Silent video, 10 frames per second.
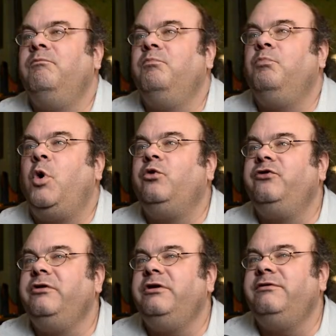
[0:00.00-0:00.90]

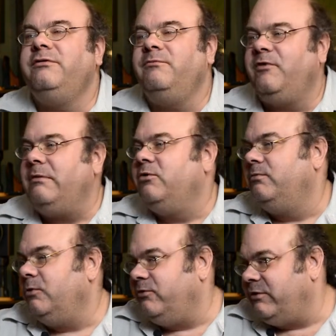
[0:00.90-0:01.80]
Mostly some famous
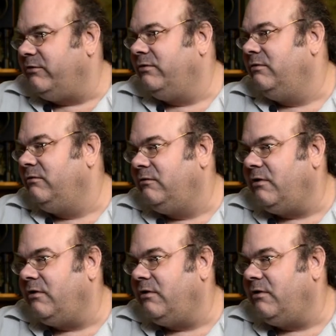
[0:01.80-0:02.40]
musicians.